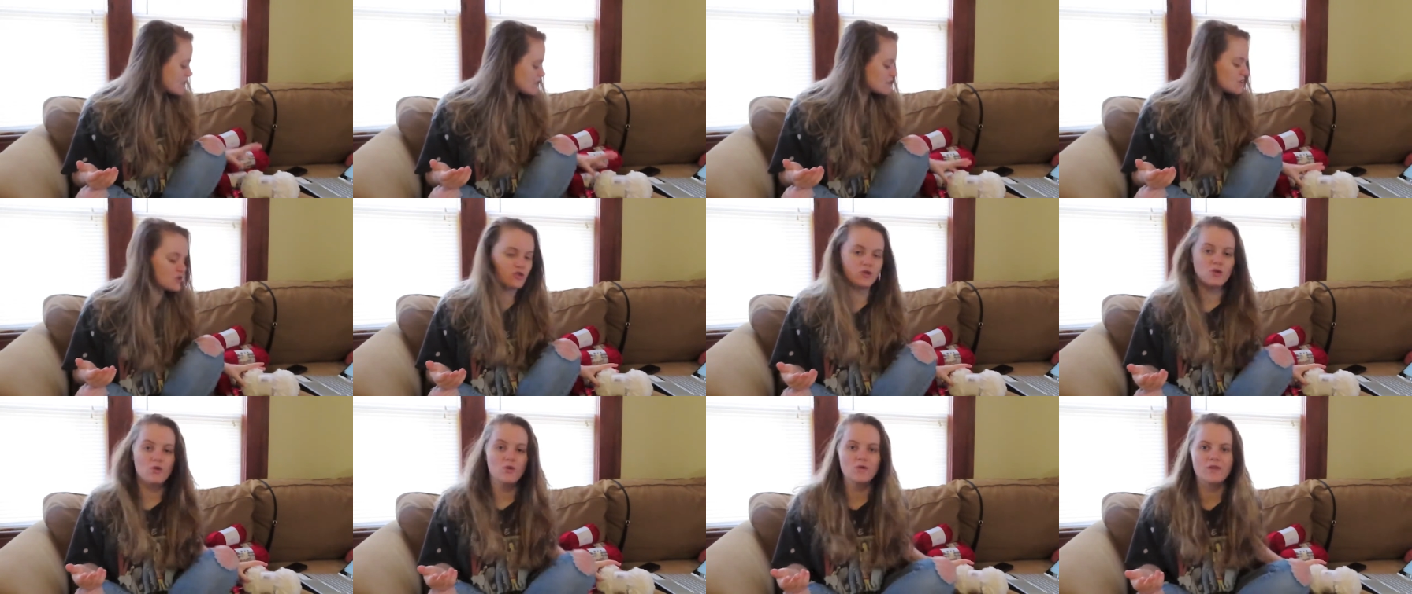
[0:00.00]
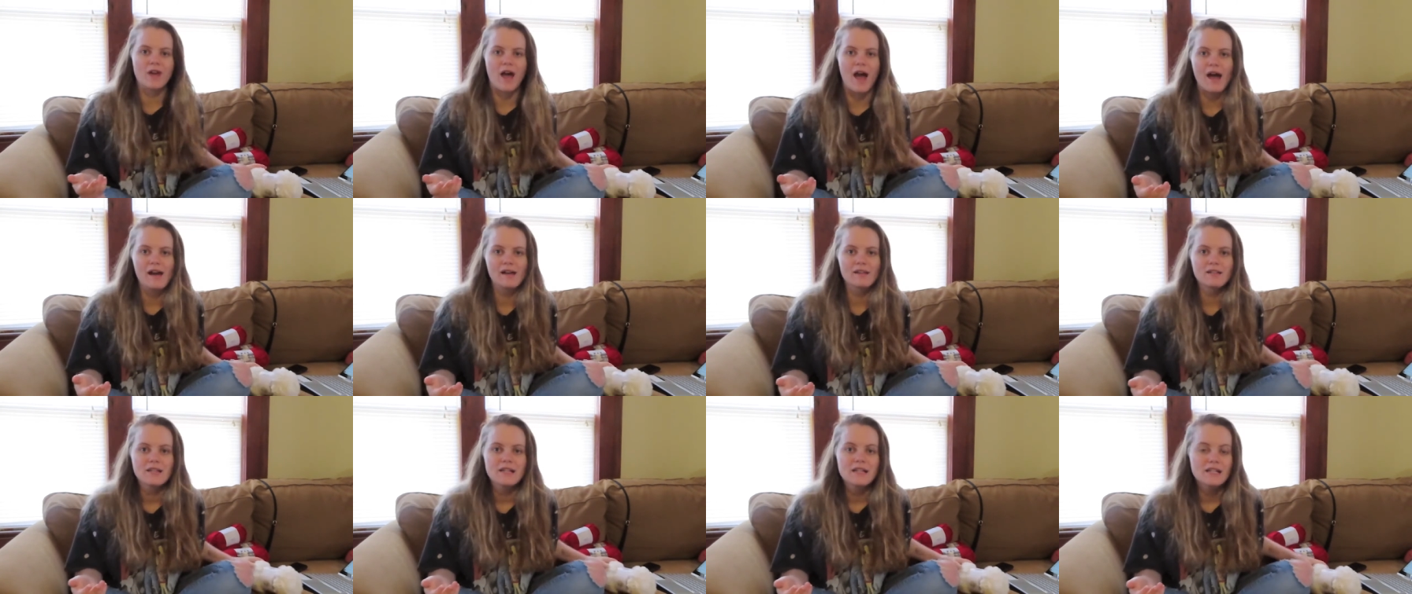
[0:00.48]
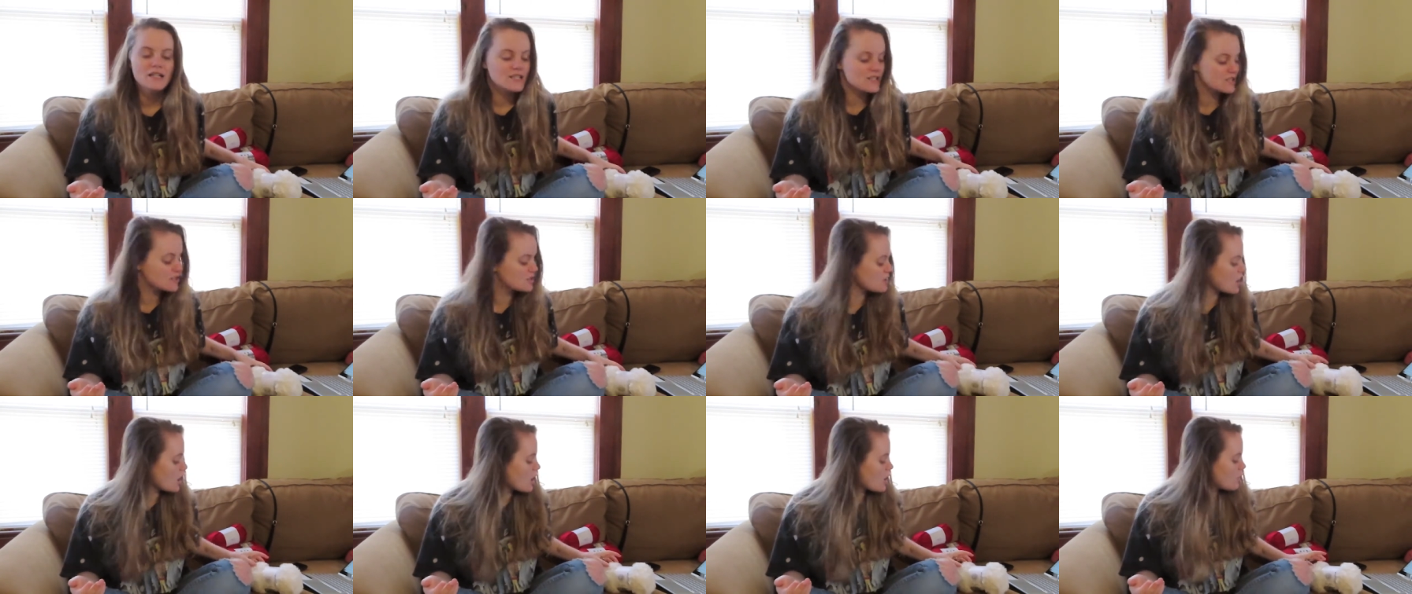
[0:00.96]
I do that?
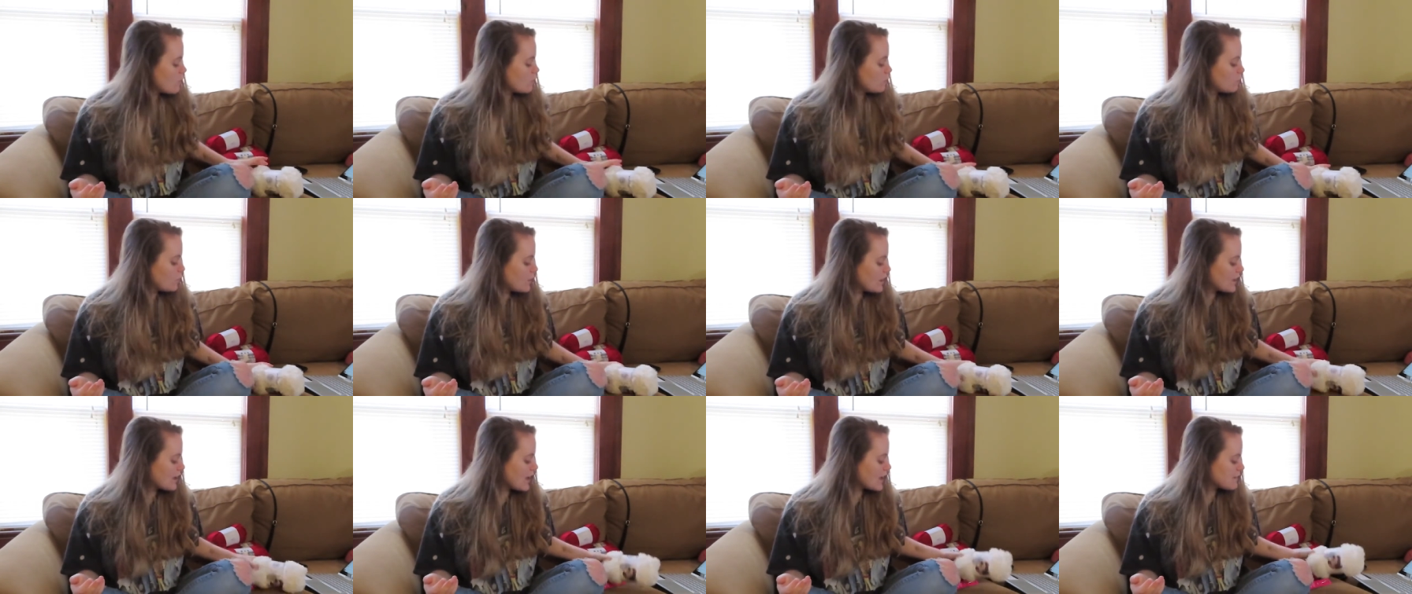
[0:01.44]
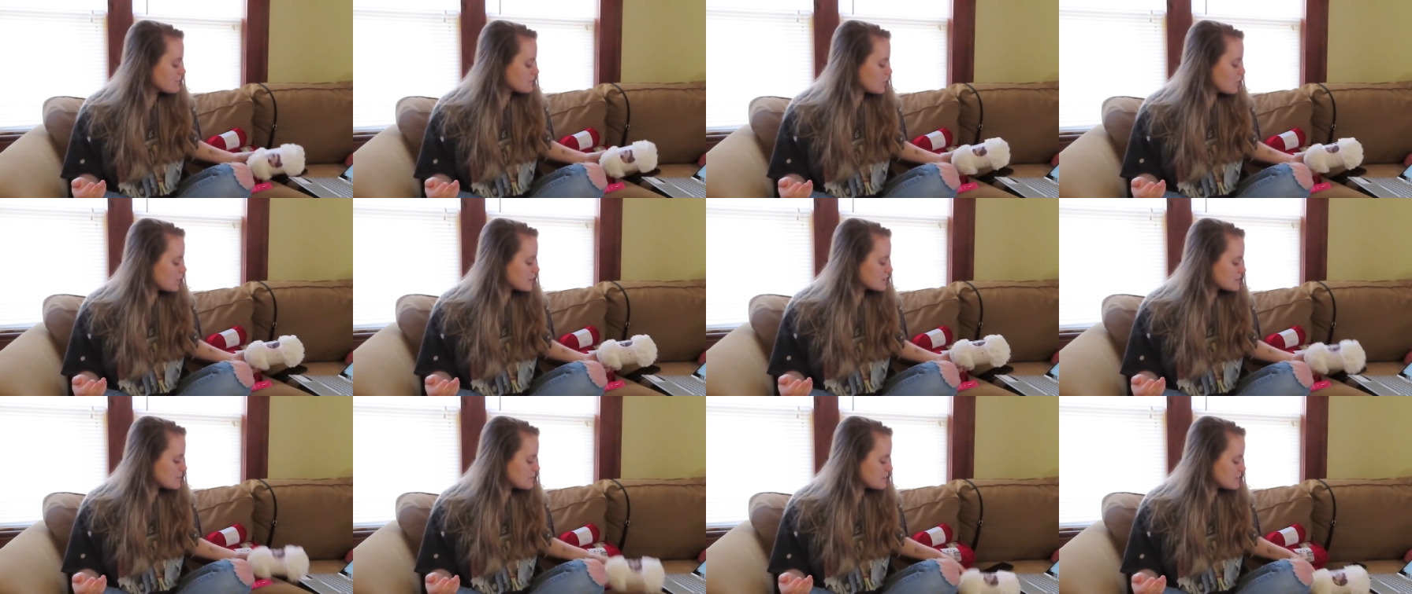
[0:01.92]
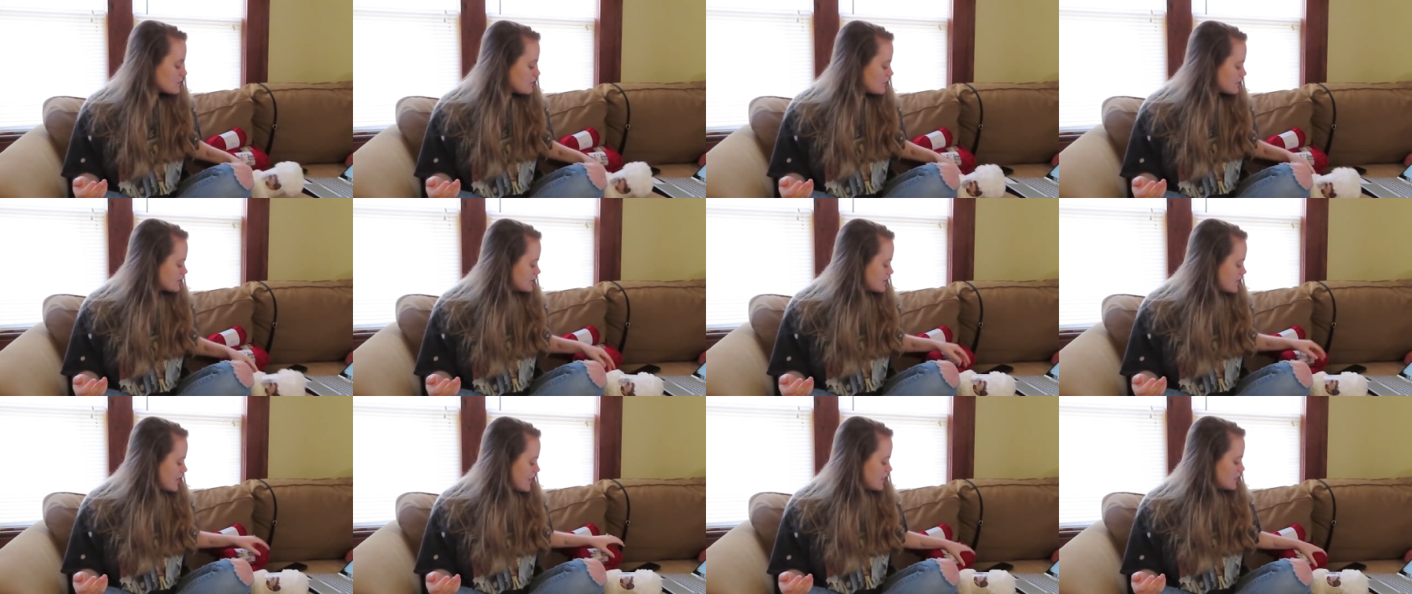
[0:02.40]
So what I'm going to be
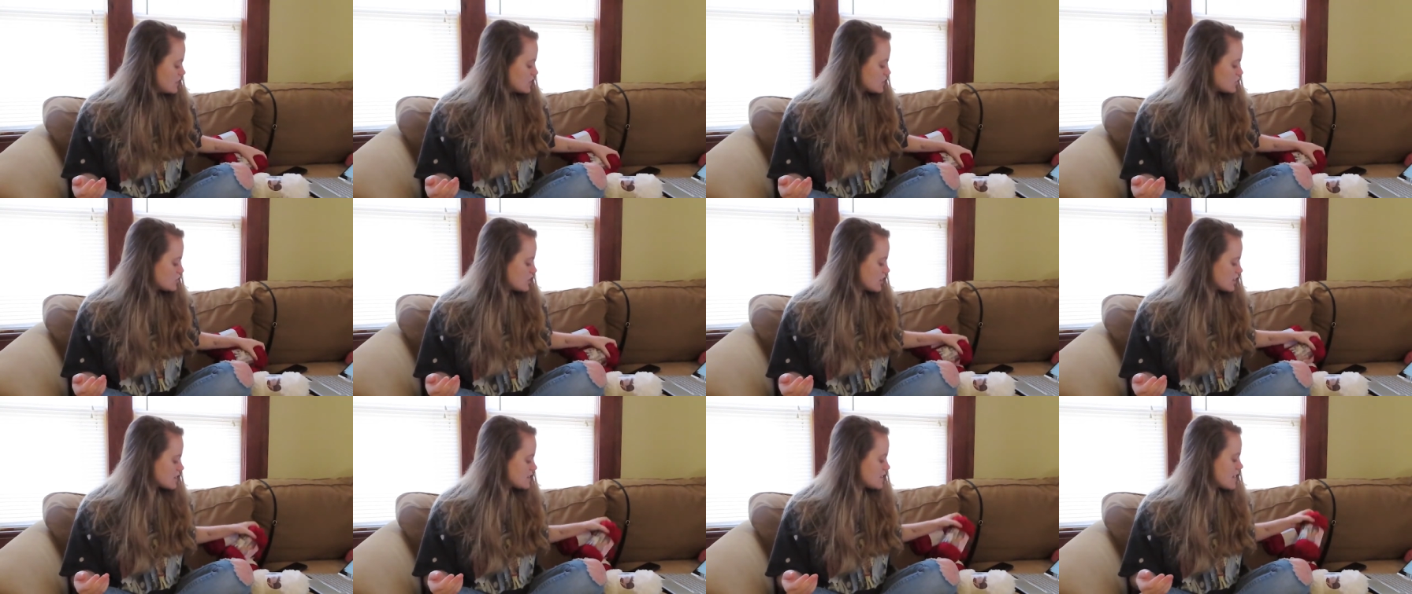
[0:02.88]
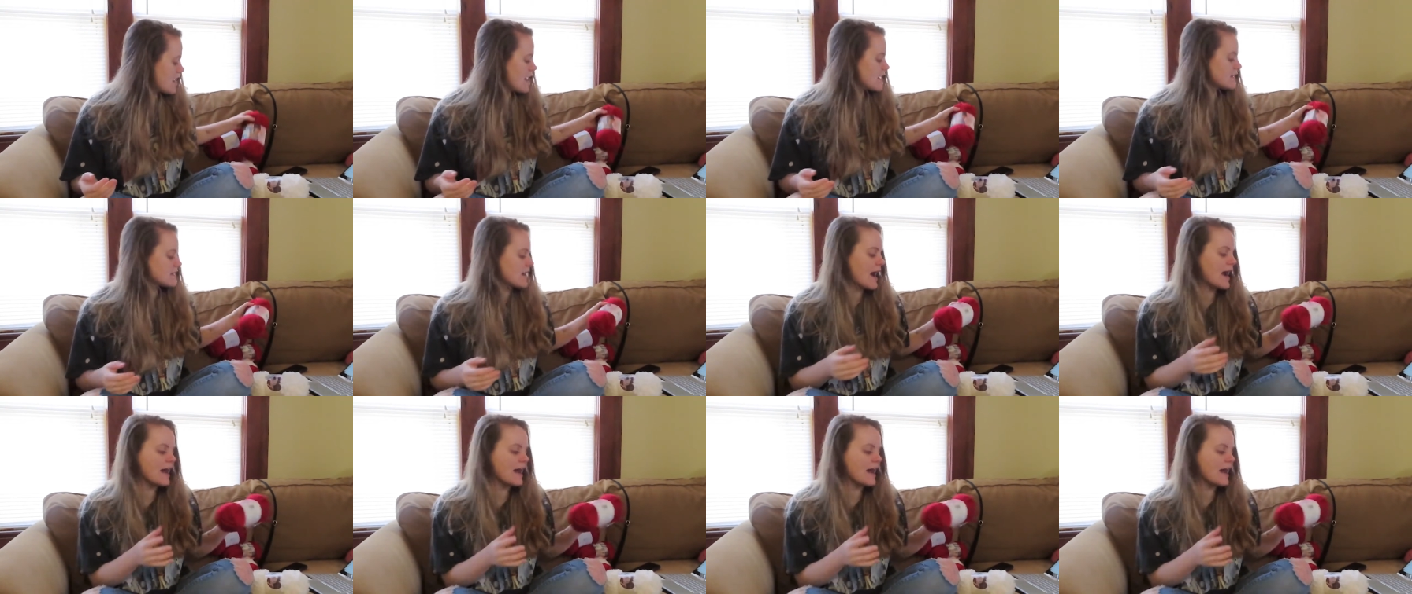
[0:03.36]
doing today is just that.